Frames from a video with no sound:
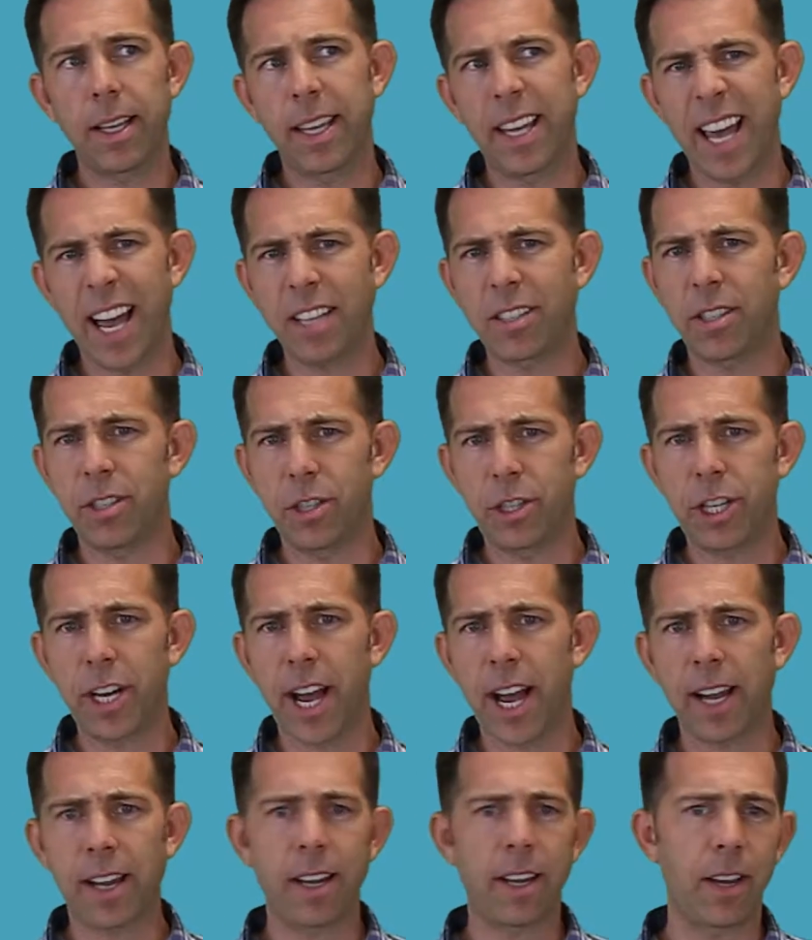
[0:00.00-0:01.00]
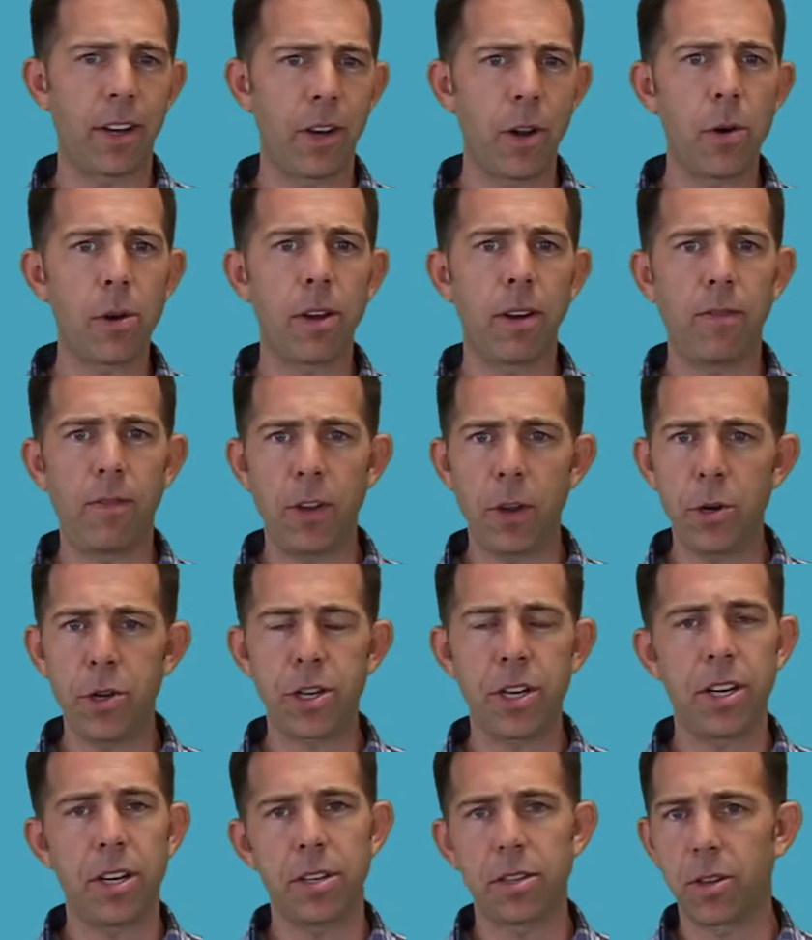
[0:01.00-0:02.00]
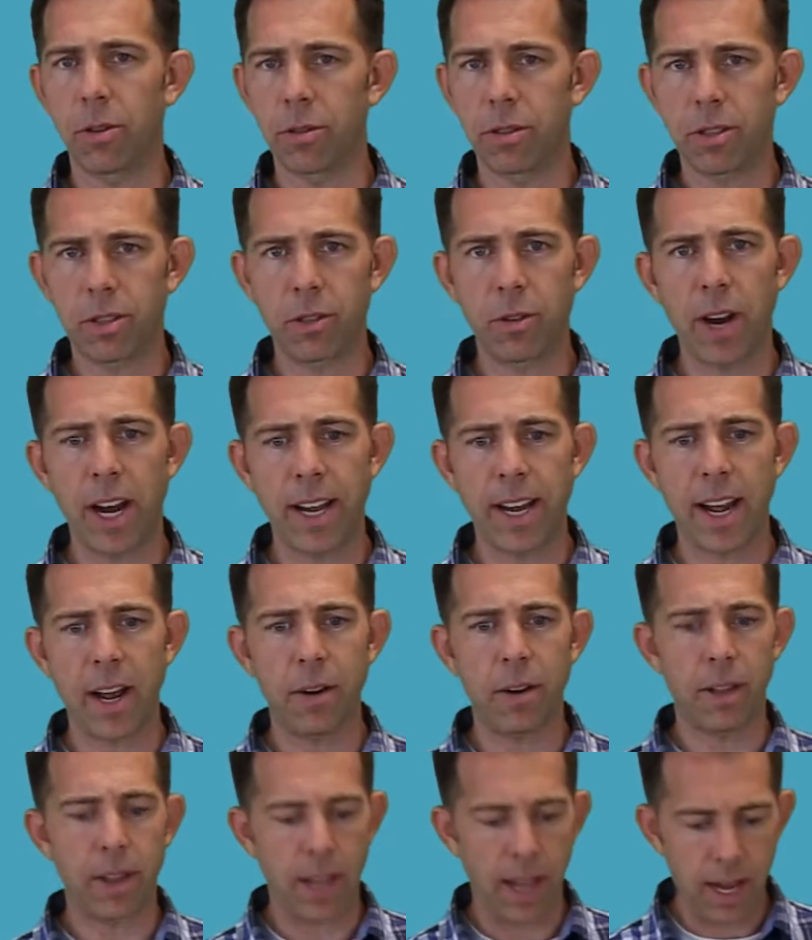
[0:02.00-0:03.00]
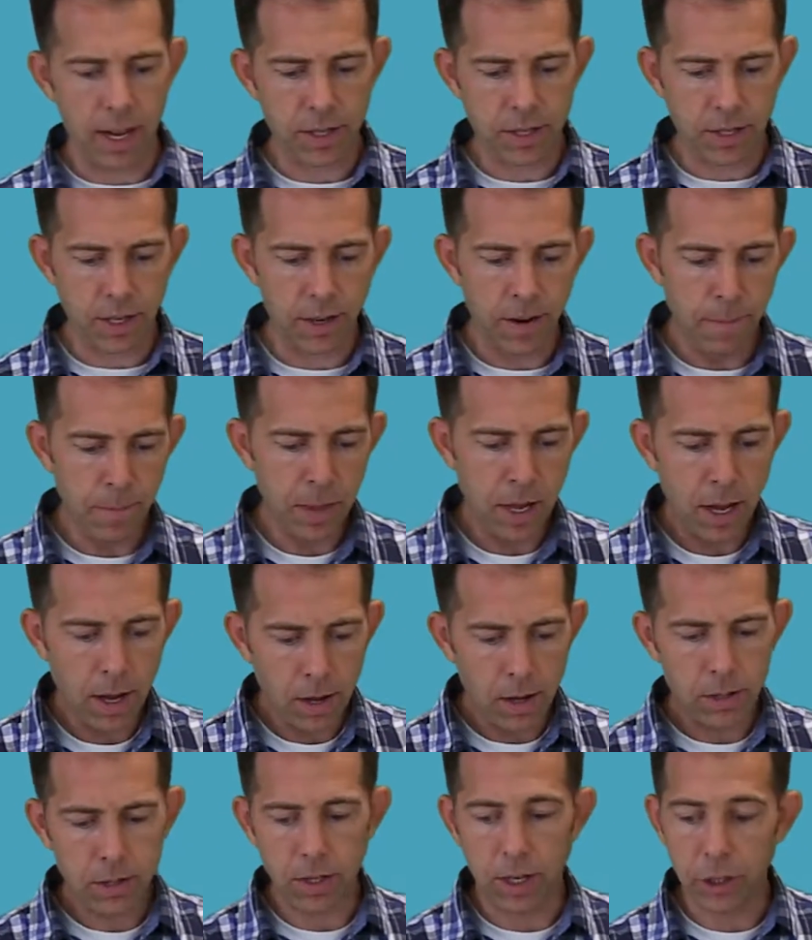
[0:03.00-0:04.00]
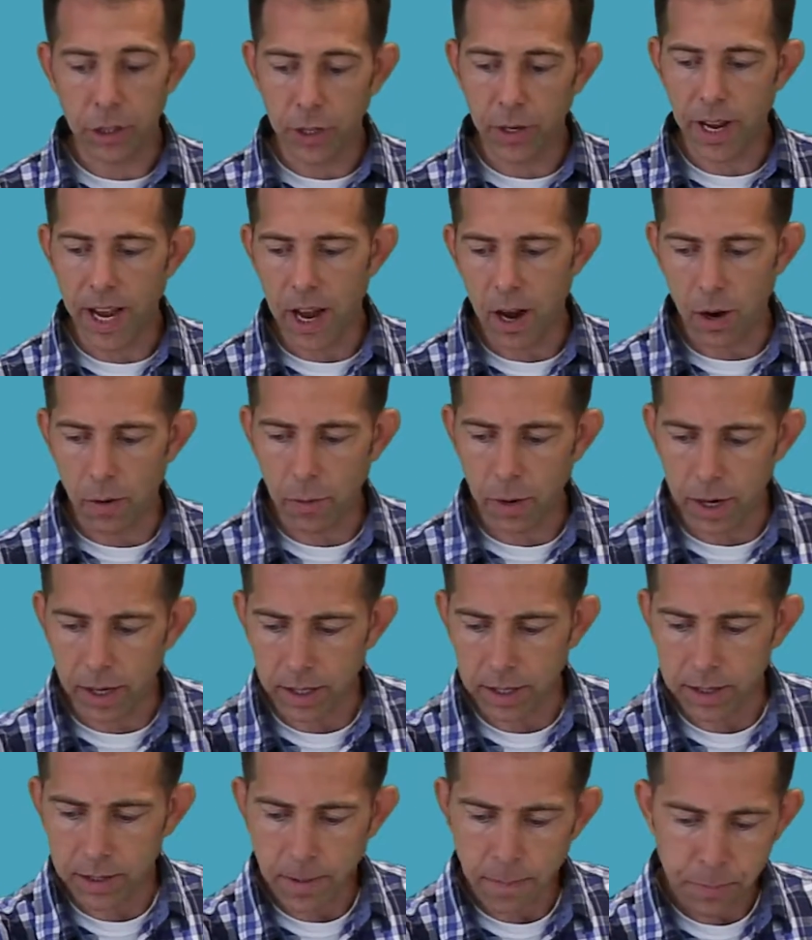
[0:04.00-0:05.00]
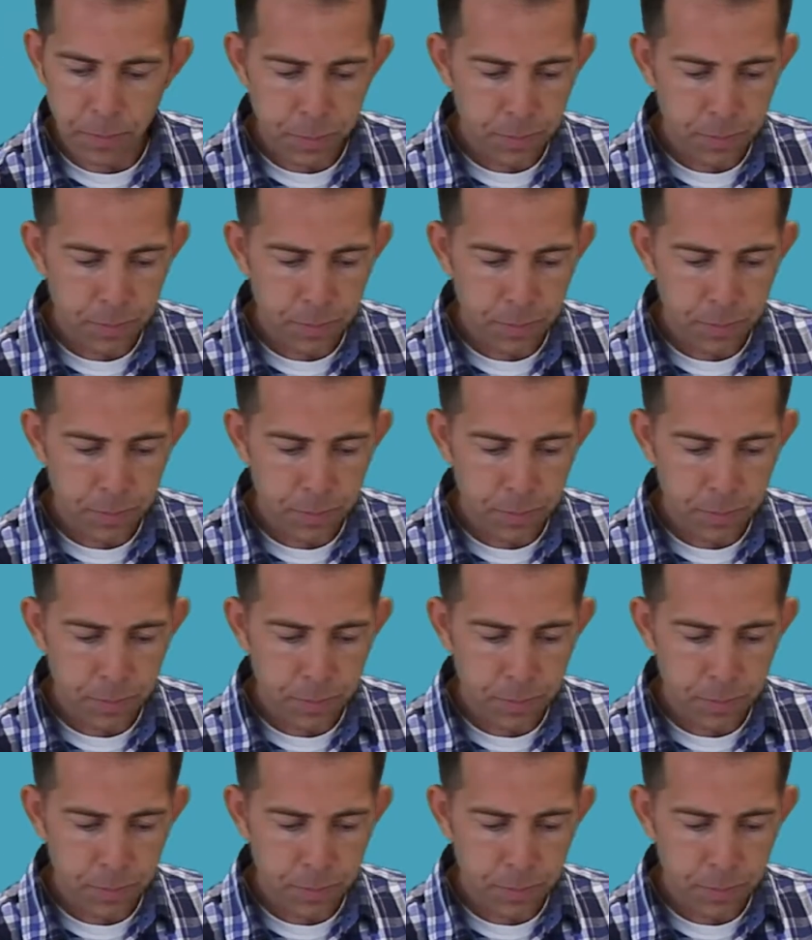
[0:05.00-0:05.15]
guess and check and no confusion. You just go straight down to the answer. So I'll show you how it works.